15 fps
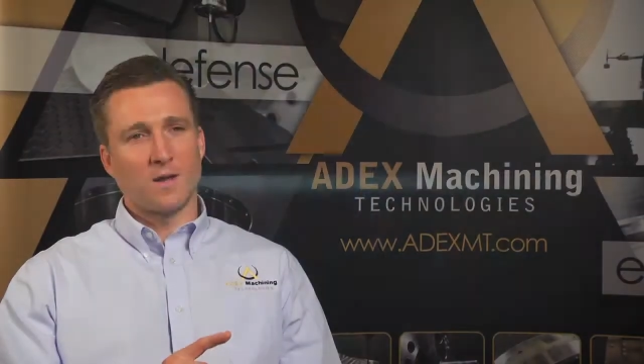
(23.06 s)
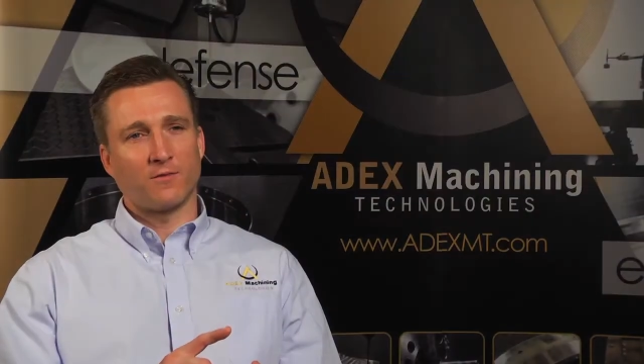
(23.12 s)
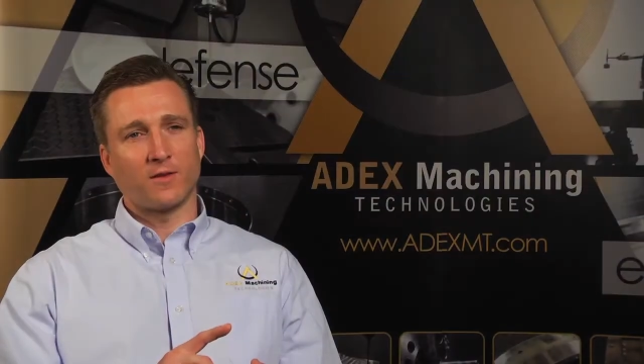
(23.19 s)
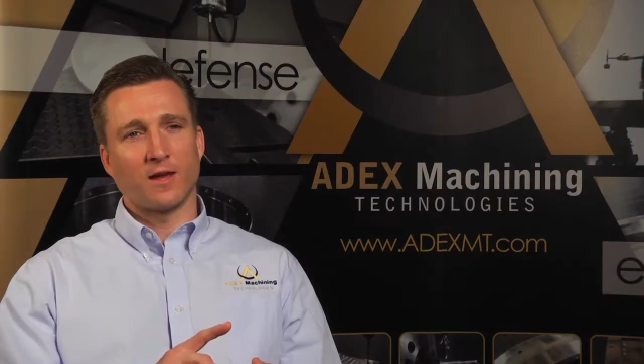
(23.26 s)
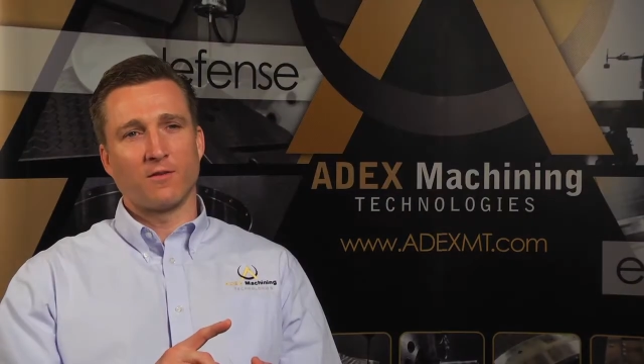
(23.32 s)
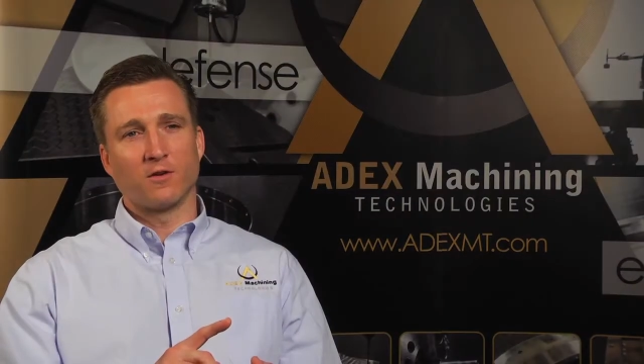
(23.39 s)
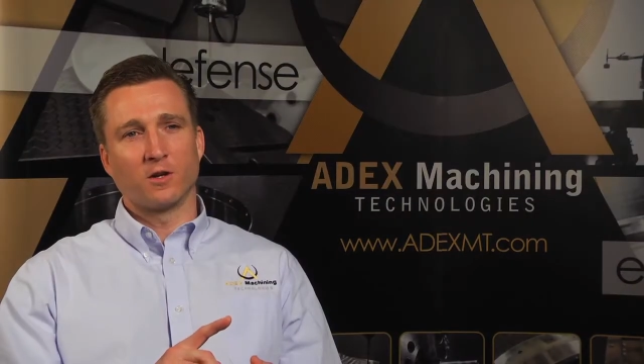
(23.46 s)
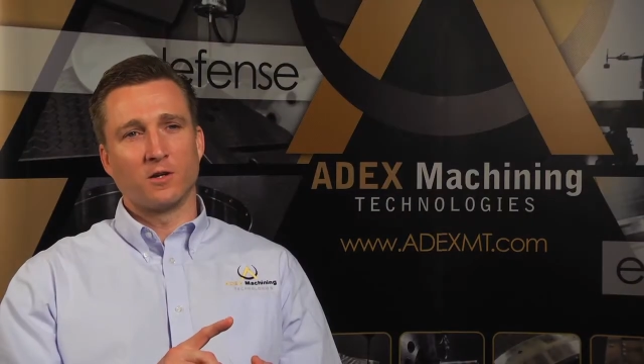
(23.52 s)
have
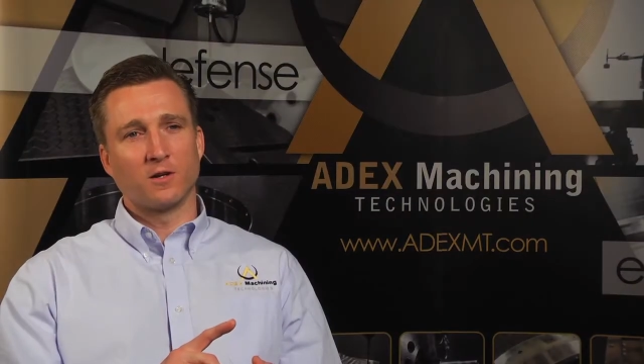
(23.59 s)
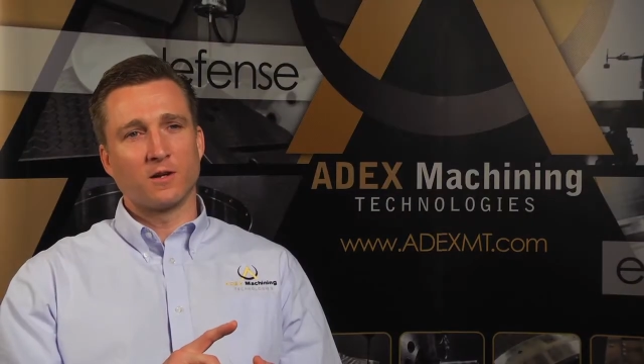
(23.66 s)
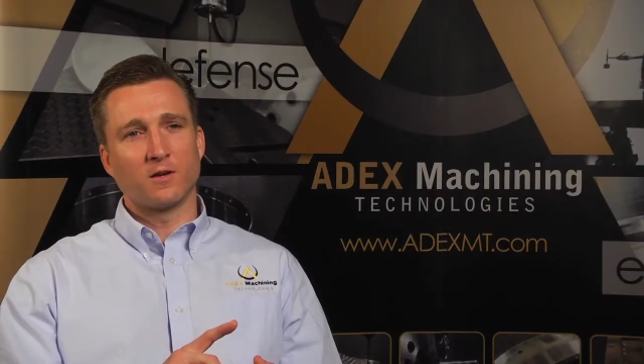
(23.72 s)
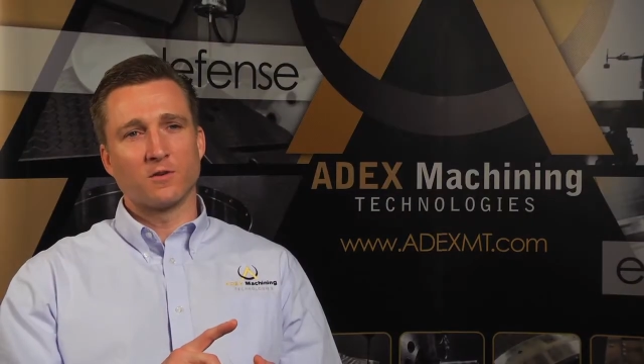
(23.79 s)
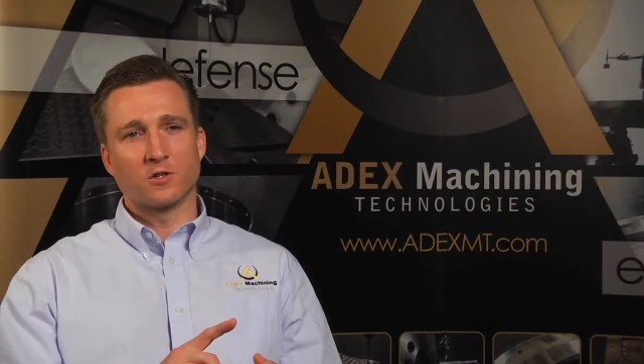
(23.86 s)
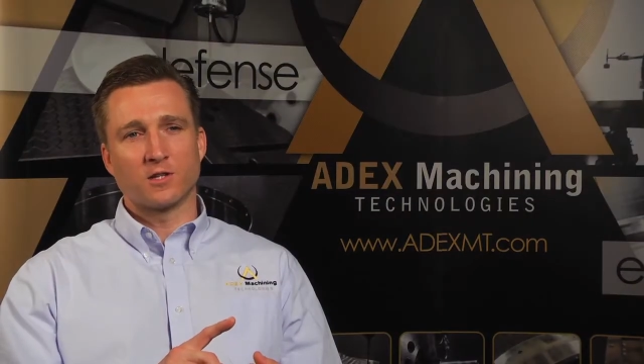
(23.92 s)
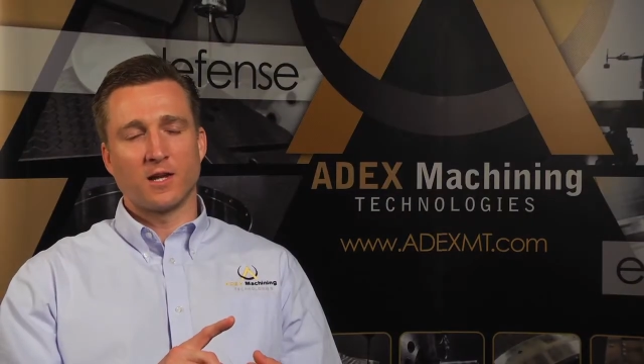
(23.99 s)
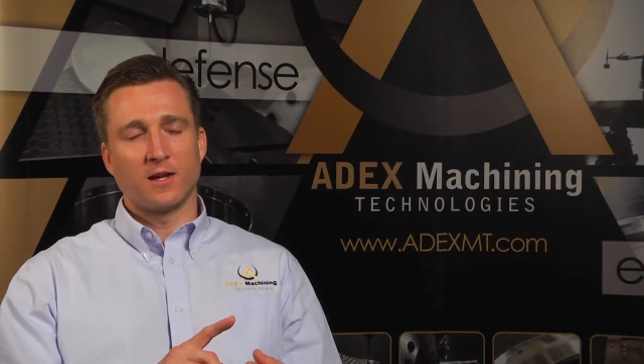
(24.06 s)
to have a good
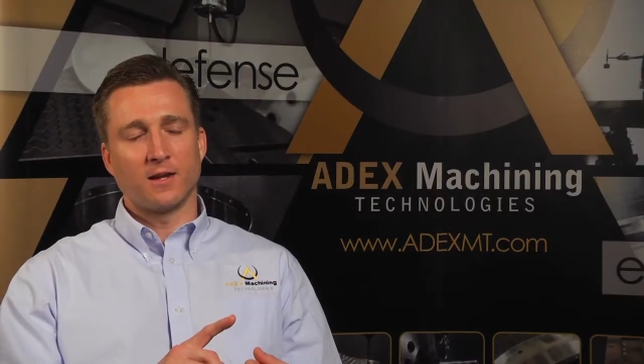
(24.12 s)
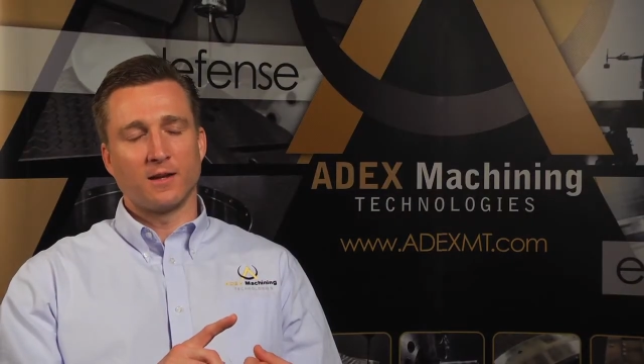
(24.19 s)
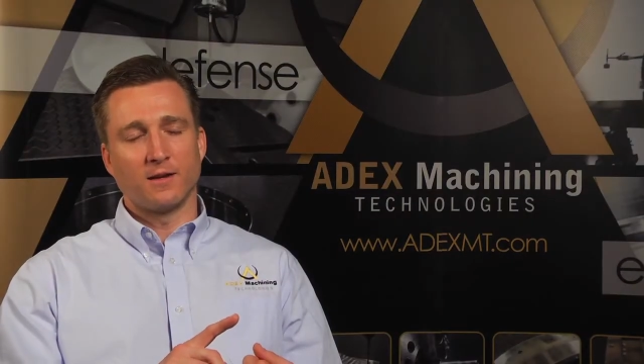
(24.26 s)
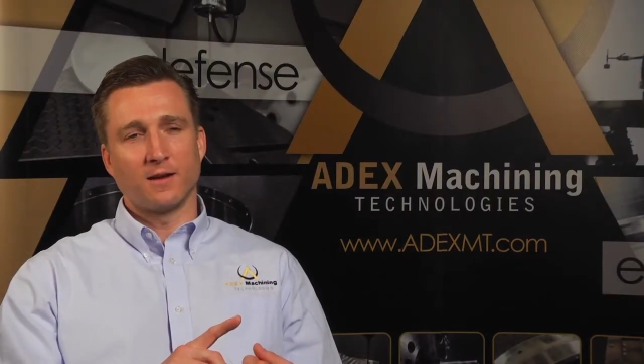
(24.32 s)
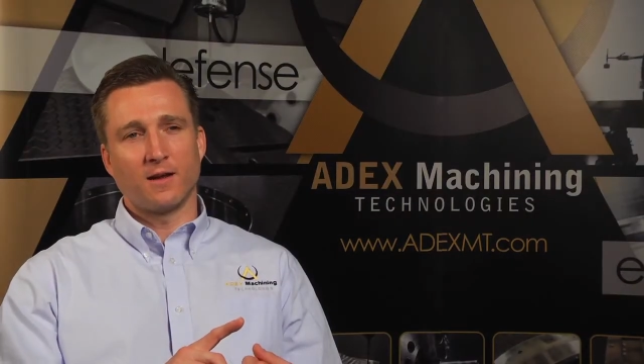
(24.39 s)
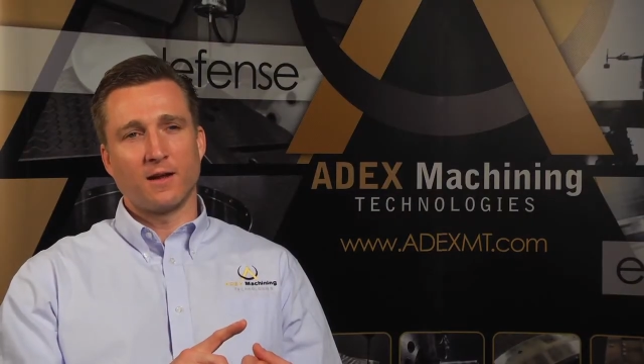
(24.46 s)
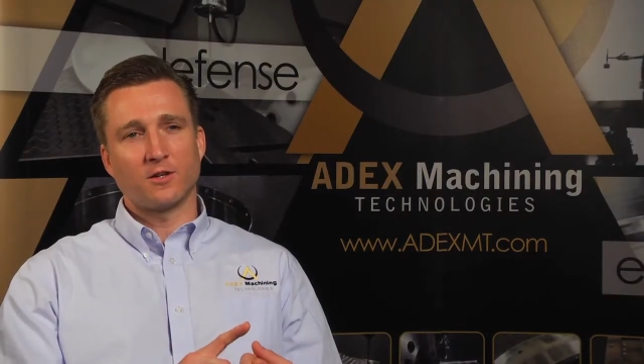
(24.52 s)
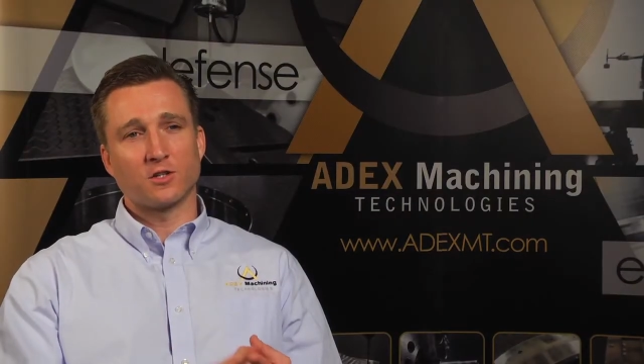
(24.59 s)

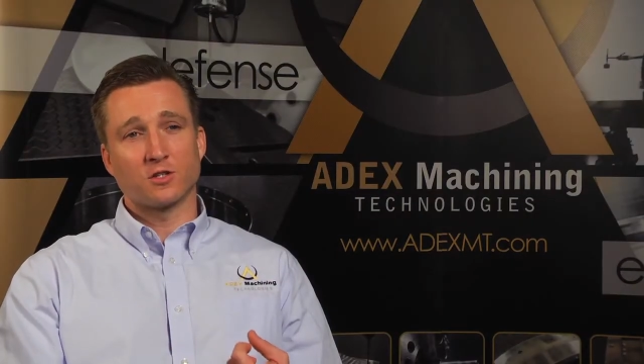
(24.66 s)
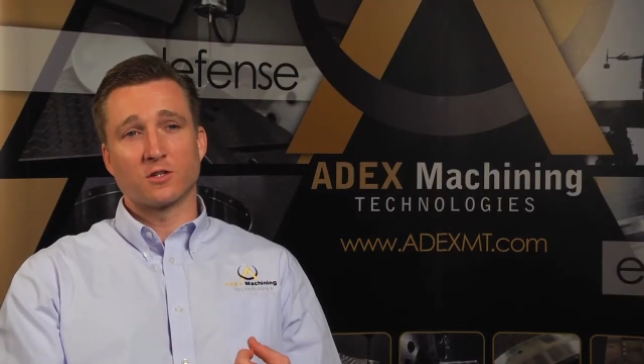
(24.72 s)
understanding not